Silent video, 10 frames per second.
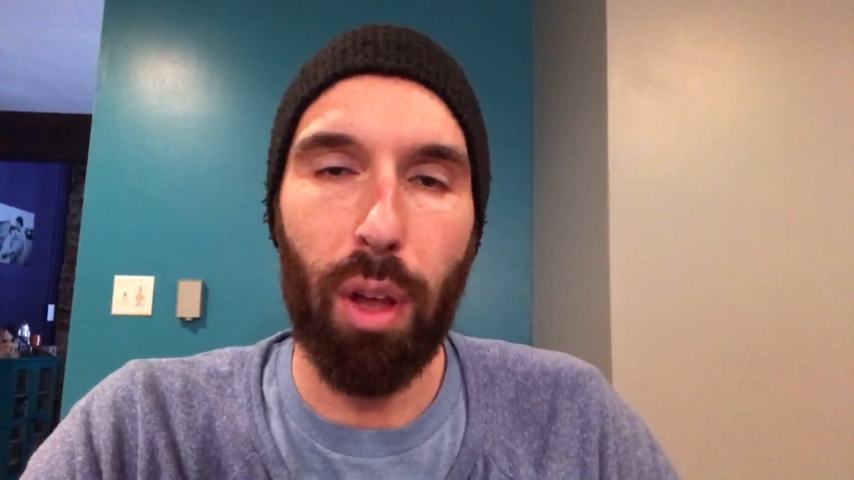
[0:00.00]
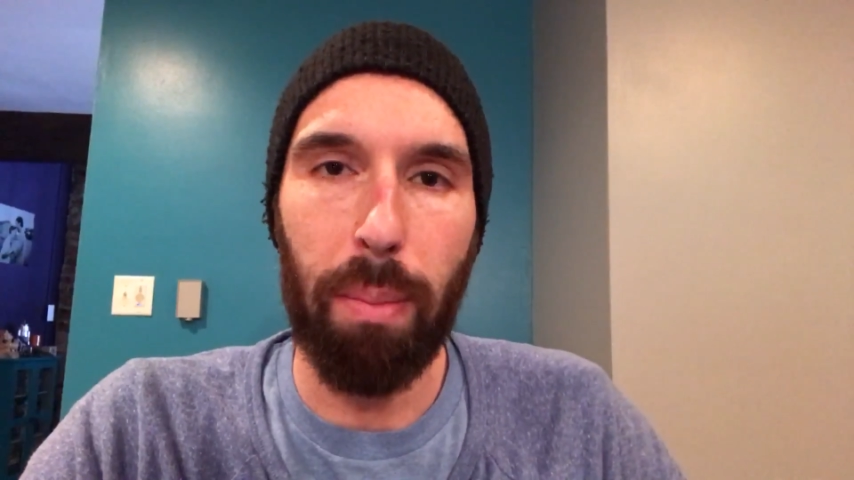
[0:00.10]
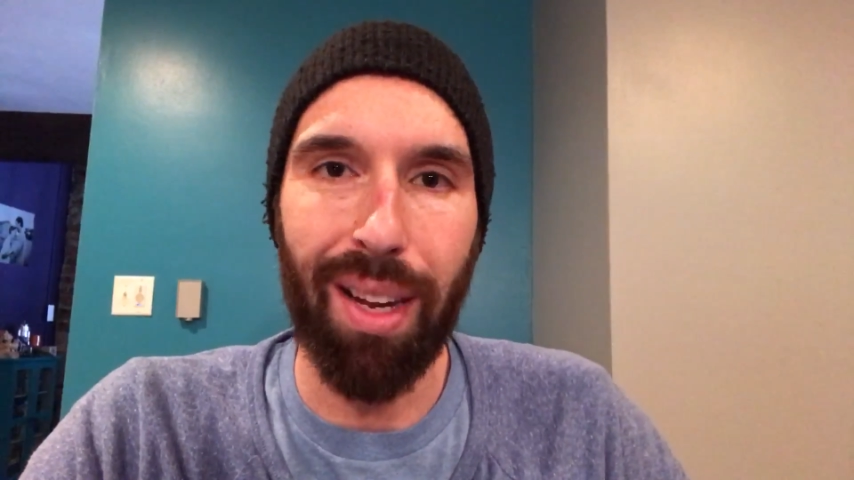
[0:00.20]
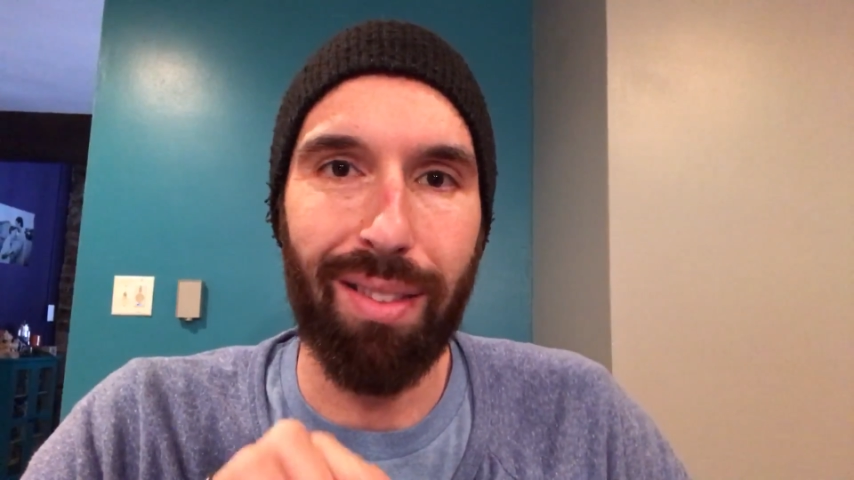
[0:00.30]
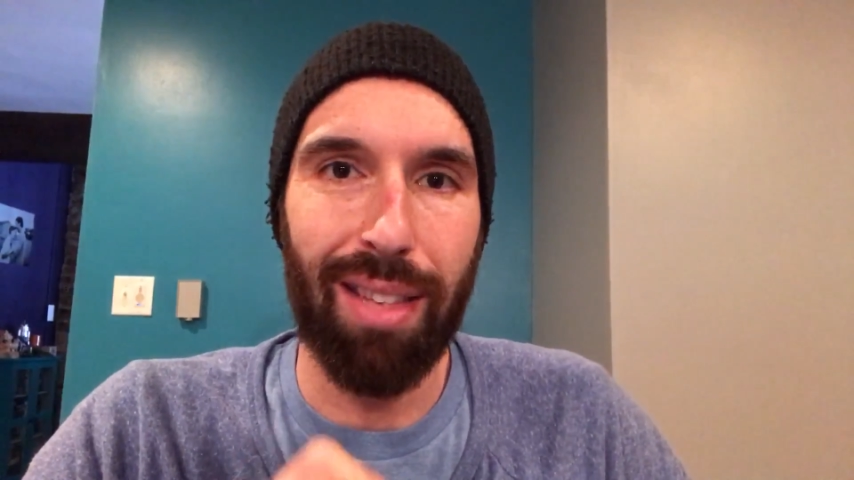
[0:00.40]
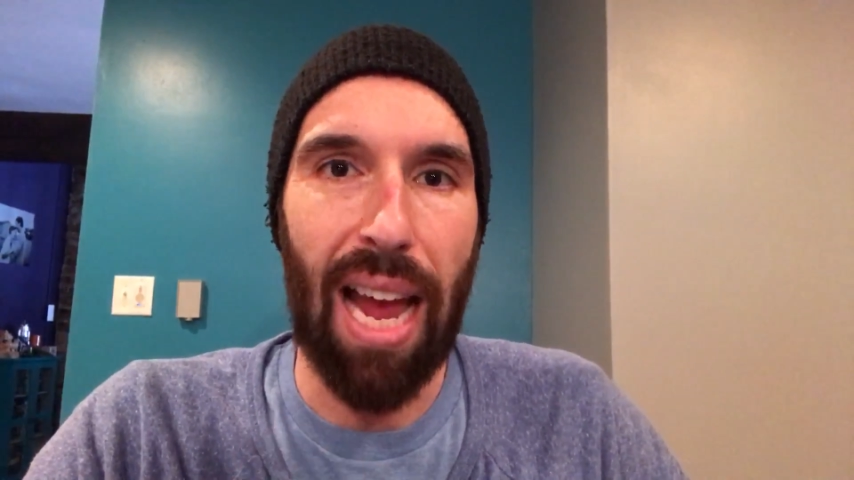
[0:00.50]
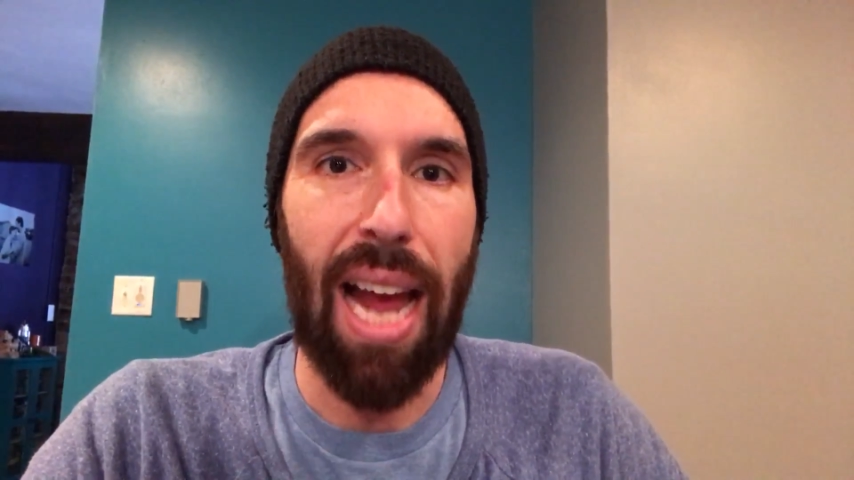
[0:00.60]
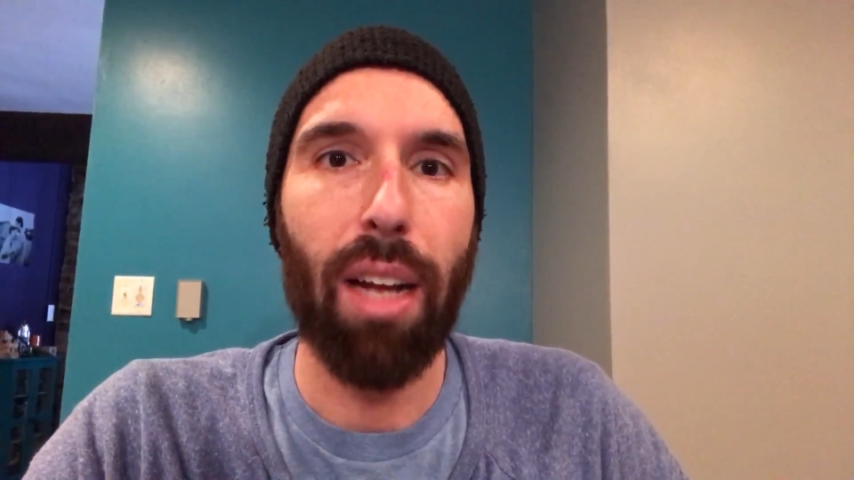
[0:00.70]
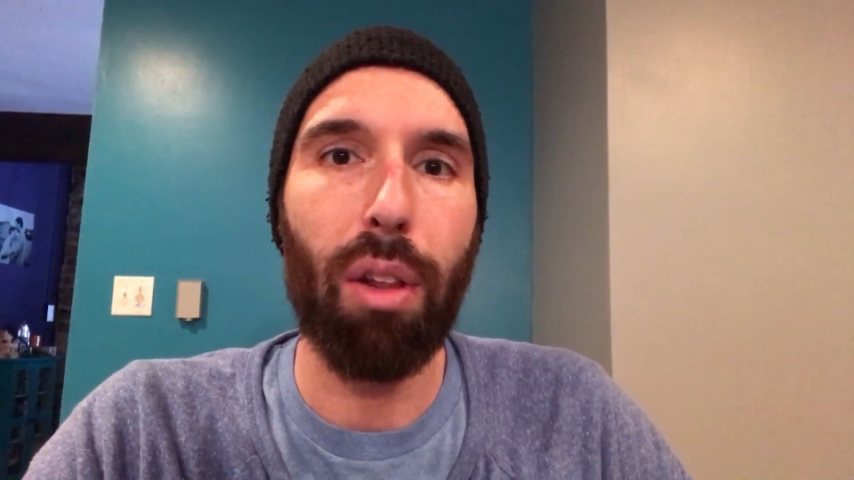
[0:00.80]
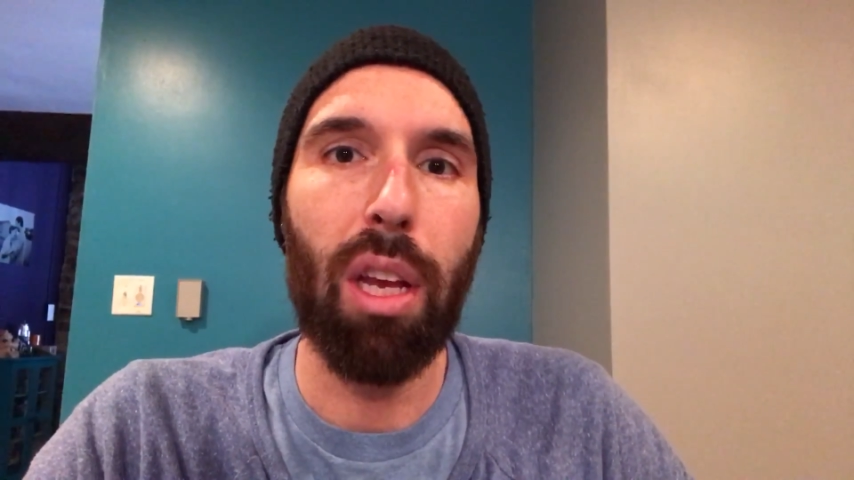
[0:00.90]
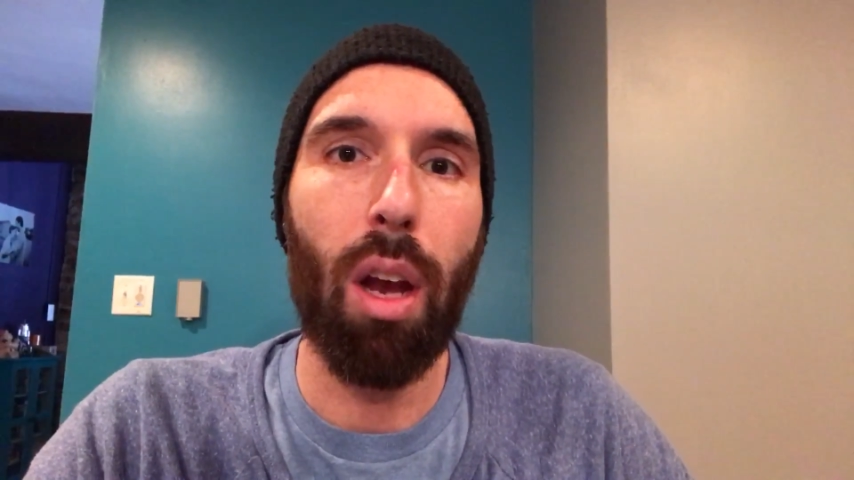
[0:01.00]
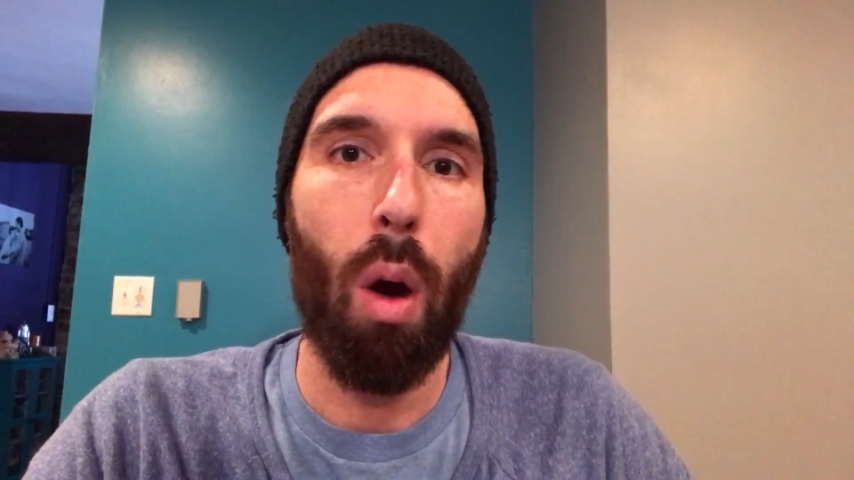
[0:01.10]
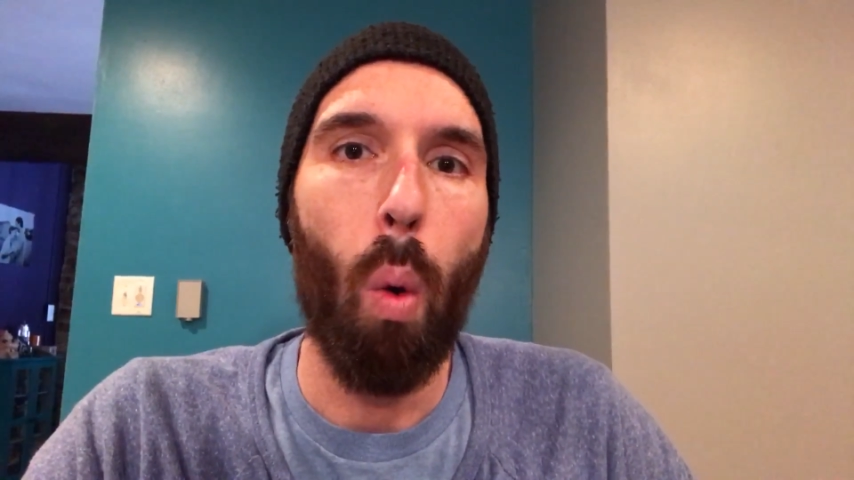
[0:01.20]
them exactly